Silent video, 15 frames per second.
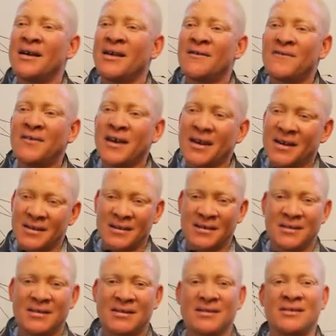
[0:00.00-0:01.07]
effect
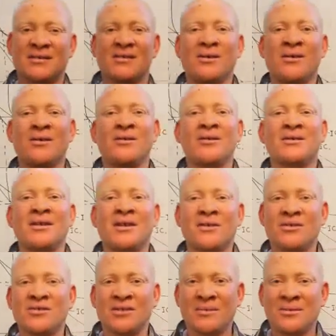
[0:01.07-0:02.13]
on the
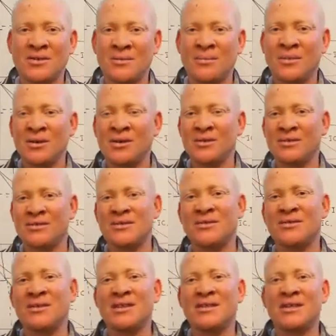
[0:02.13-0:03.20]
consumption bundles
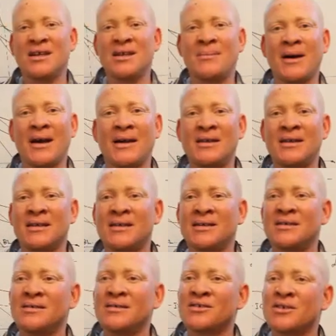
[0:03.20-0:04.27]
created by the
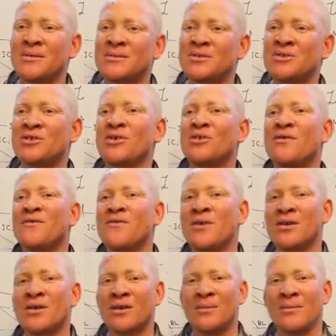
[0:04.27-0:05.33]
substitution of
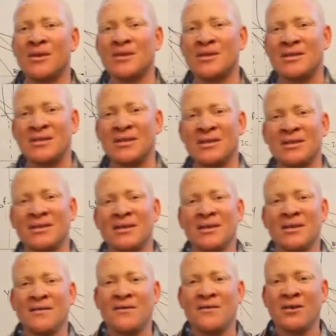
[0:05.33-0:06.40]
one commodity
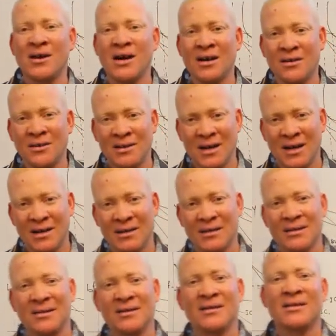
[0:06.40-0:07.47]
for another,
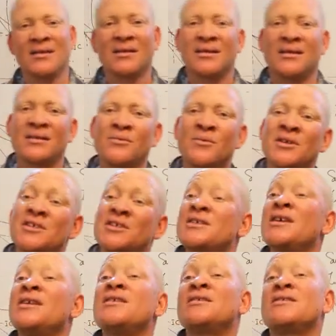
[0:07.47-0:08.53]
which
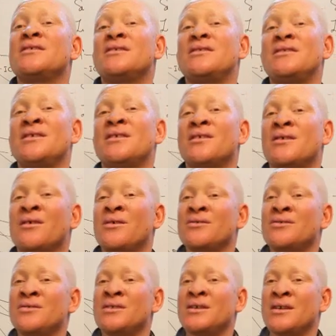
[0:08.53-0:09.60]
changes the
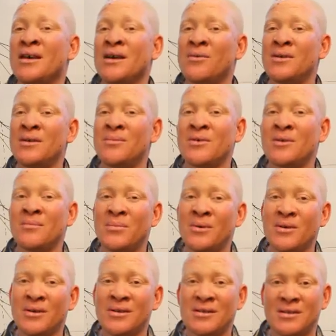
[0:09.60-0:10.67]
equilibrium
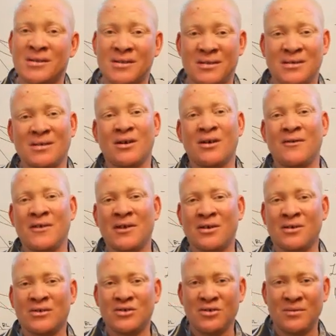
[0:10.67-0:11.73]
point of a
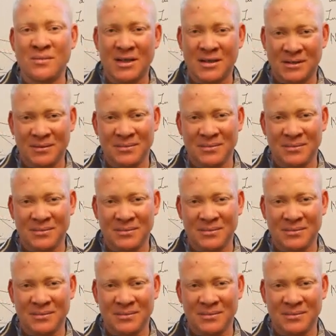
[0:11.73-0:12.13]
consumer